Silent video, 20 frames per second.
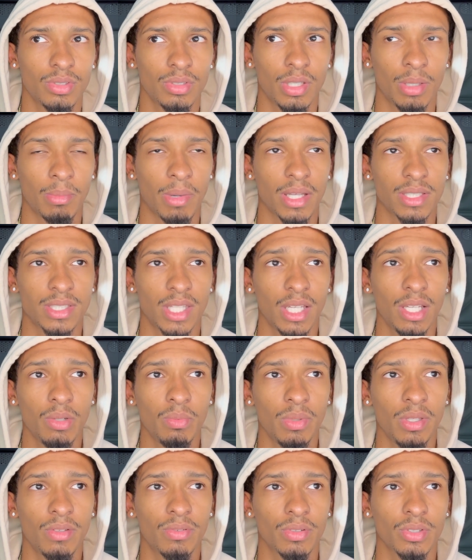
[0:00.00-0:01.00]
it might take a
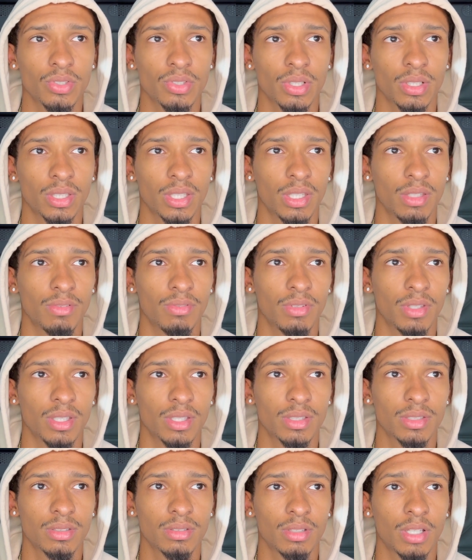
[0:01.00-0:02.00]
week for the truck to get
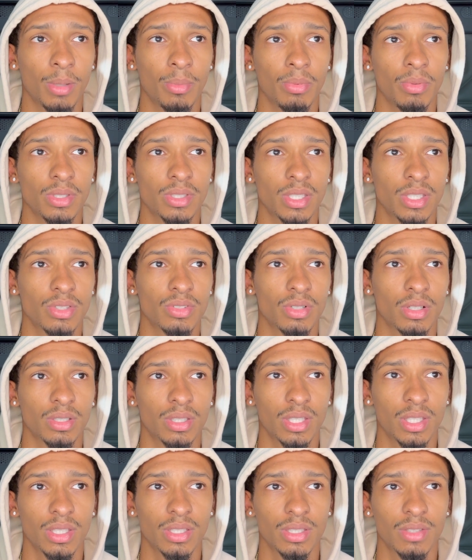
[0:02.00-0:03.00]
fixed, a couple weeks to get the truck
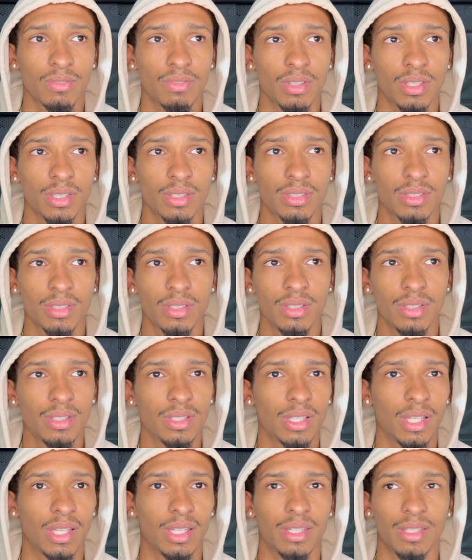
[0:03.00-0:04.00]
to get fixed.
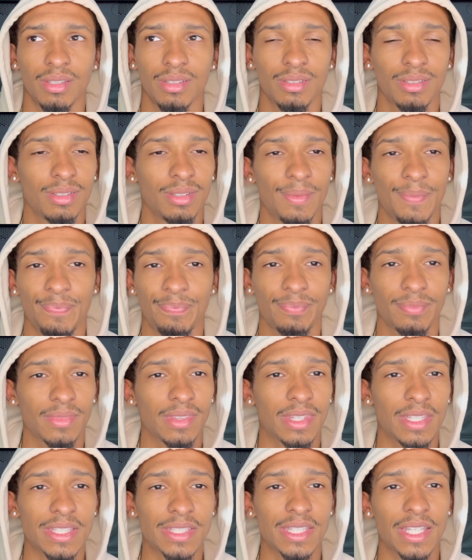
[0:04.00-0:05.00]
Like
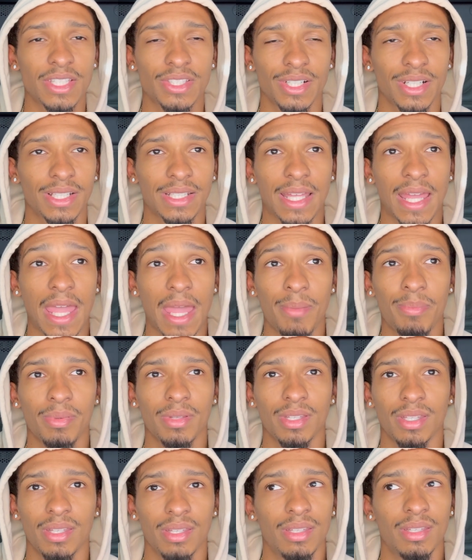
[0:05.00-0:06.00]
these things are gonna
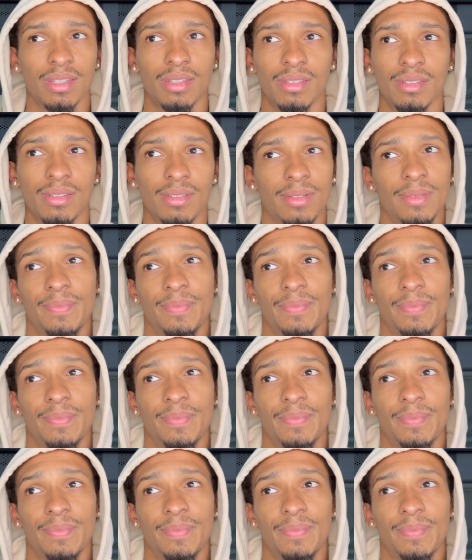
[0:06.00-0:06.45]
happen, and